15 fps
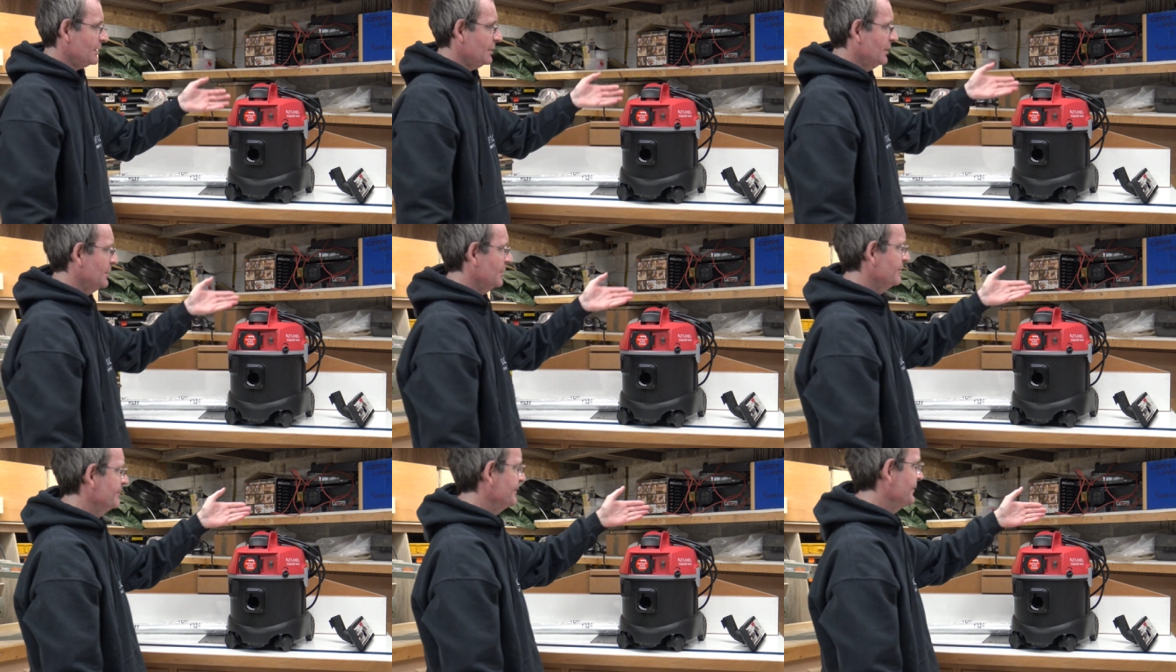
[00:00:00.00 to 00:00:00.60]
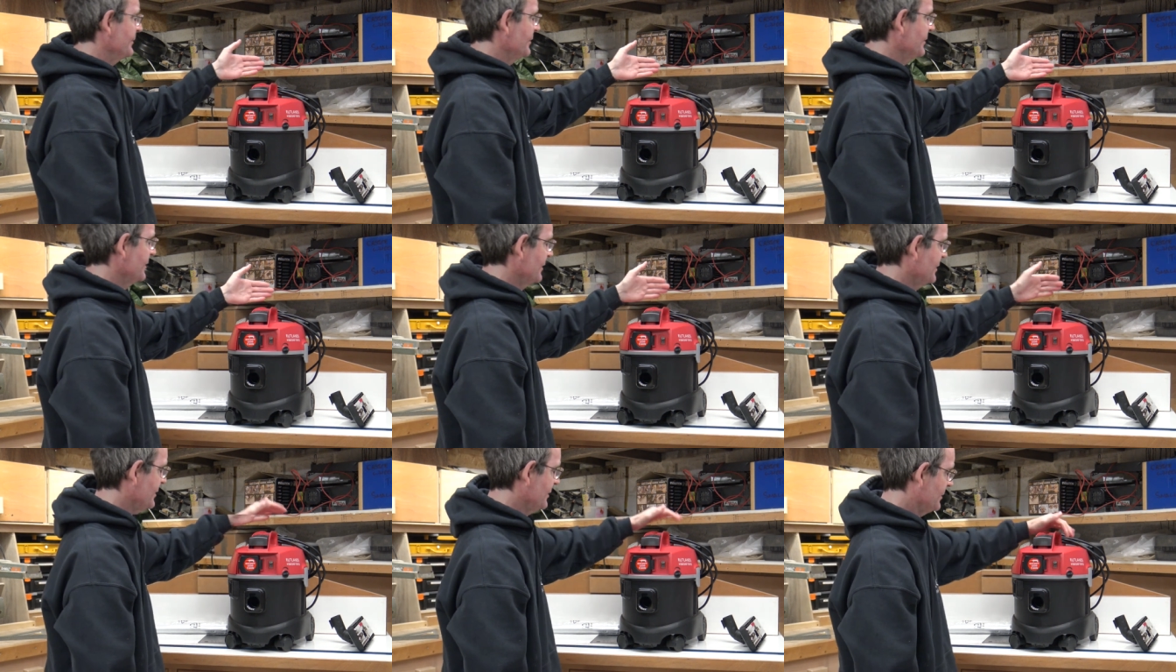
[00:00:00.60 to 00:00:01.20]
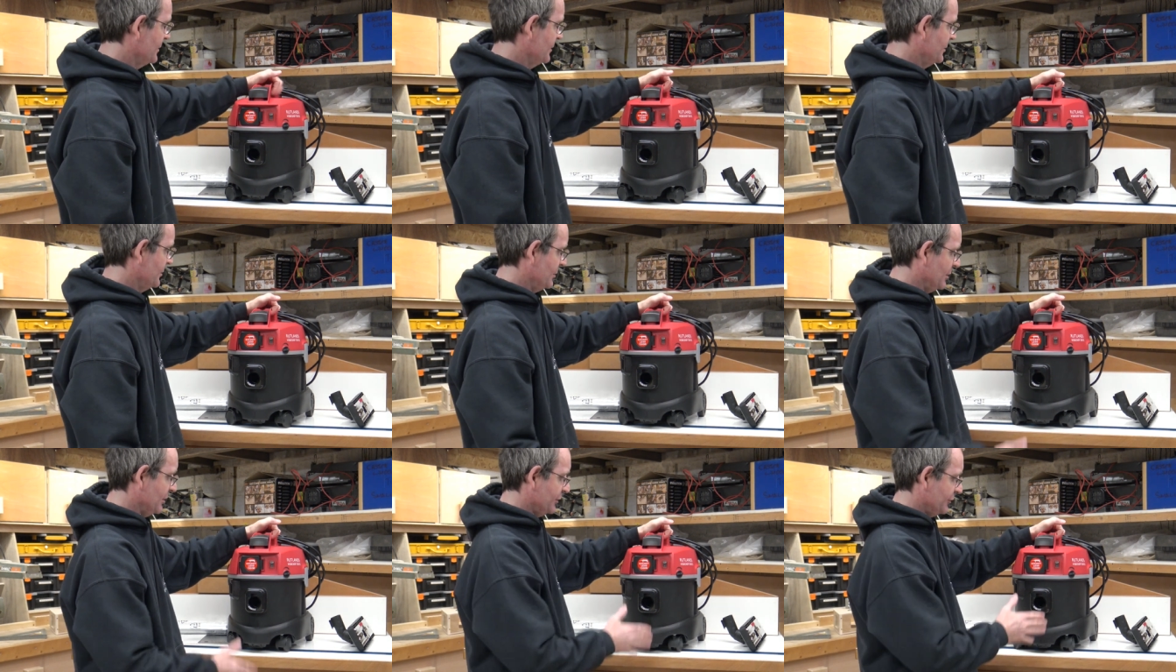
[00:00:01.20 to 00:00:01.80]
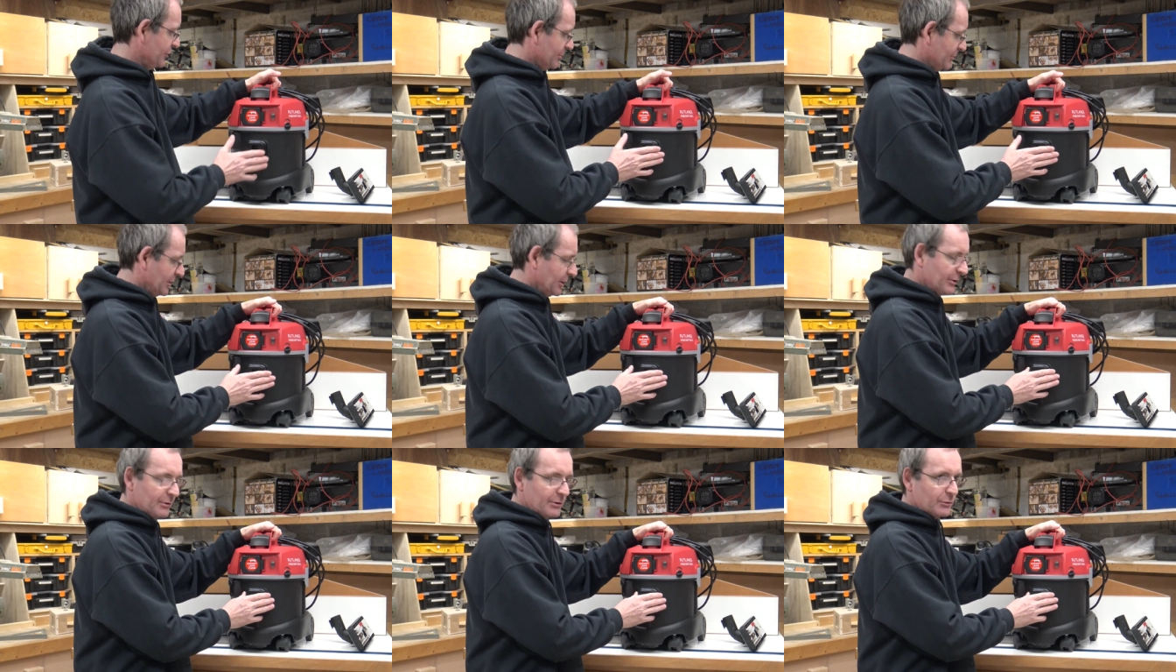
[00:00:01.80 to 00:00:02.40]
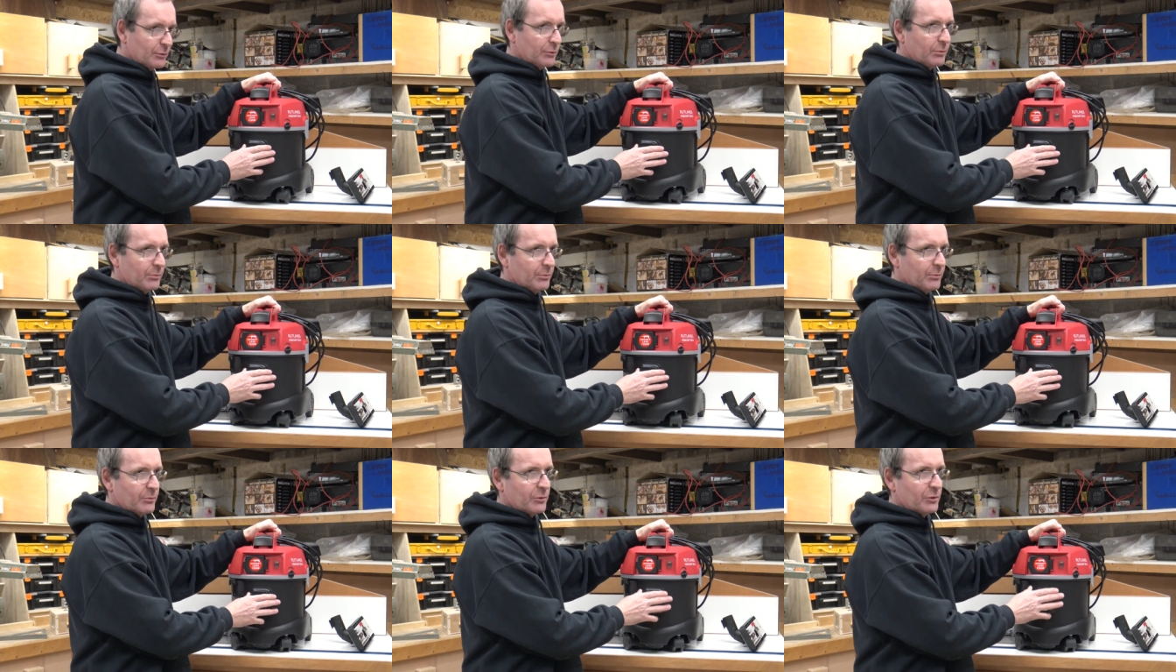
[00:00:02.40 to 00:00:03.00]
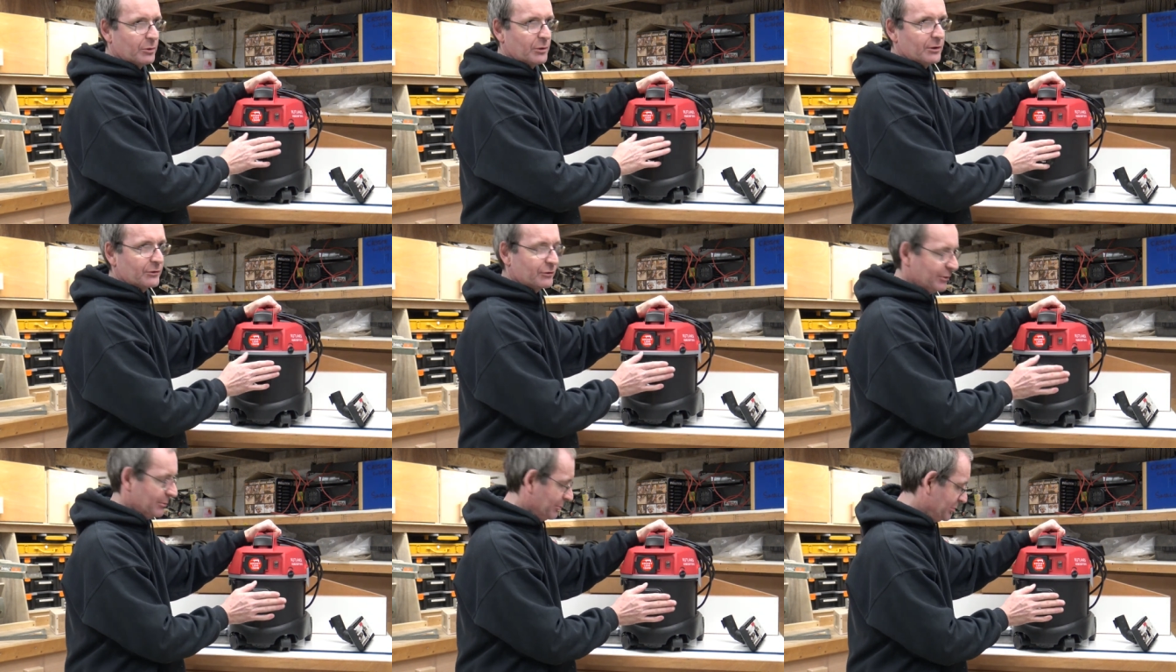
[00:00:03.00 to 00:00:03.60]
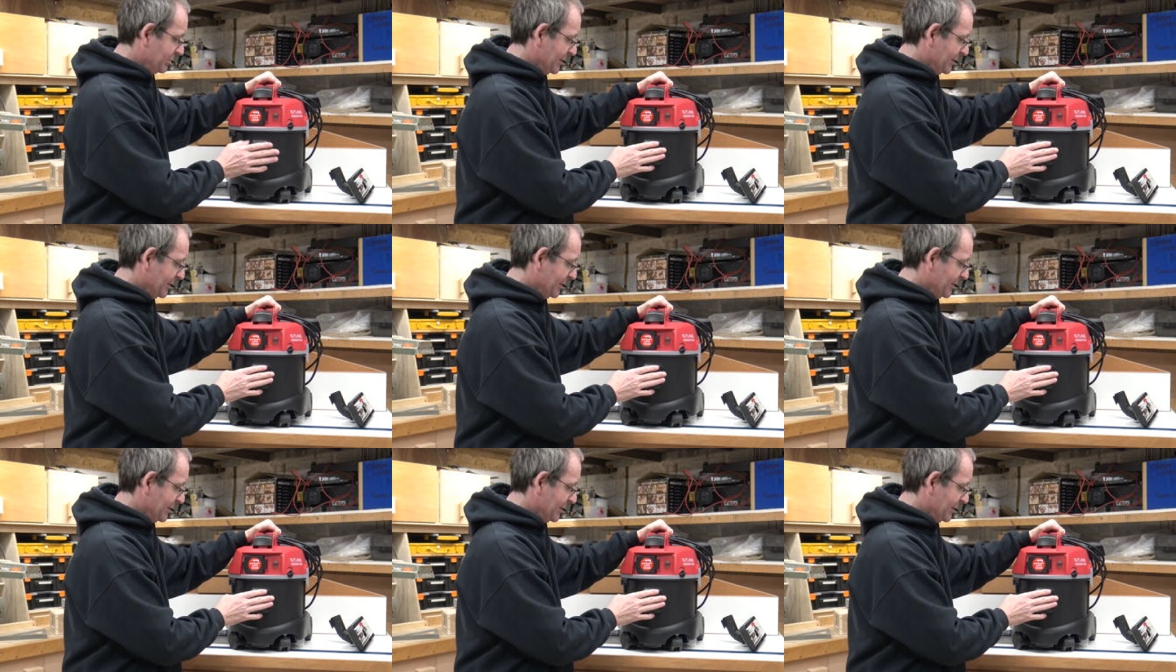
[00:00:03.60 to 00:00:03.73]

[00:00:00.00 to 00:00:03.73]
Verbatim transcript: um, there are some other little quirks and,